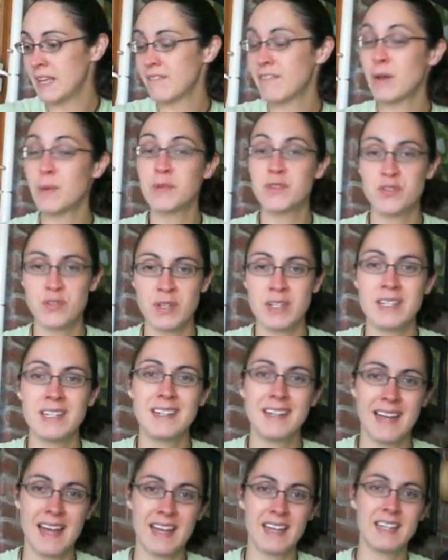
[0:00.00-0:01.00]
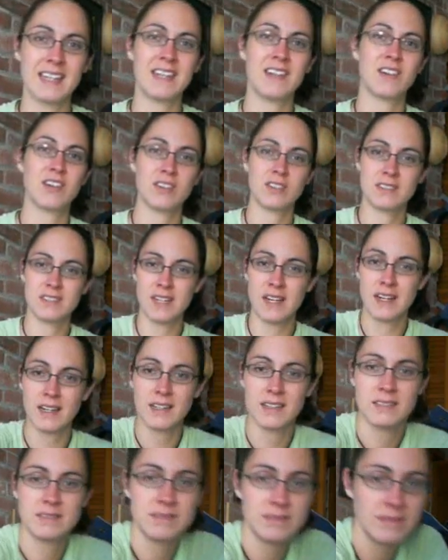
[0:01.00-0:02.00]
If I was stranded, I could eat curled
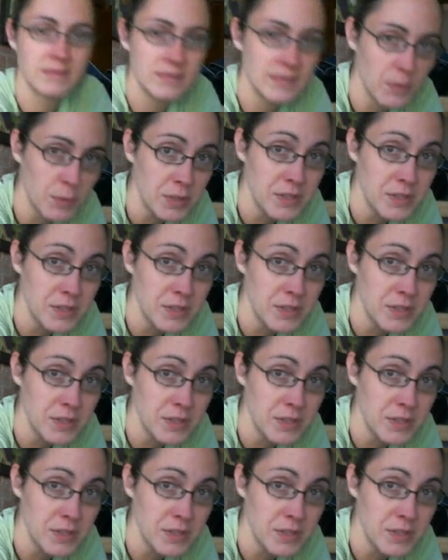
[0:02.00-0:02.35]
dock. I